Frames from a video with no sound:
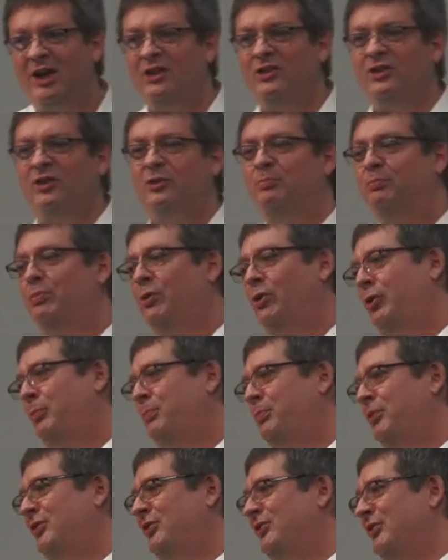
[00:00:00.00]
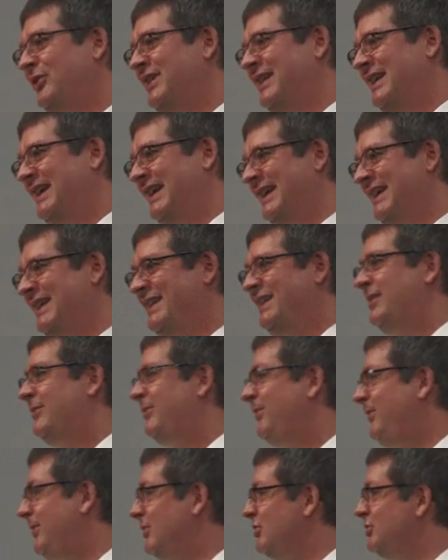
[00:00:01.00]
this purposely
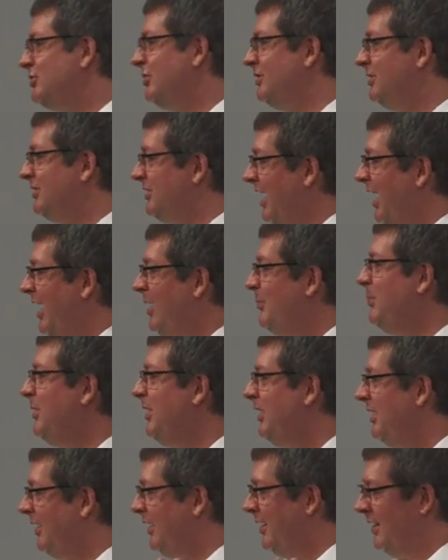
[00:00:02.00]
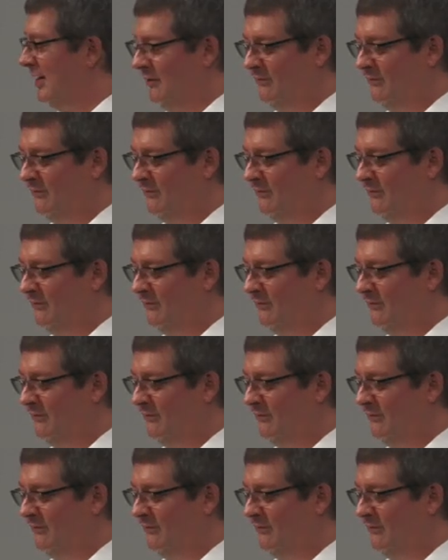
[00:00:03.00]
inefficient typing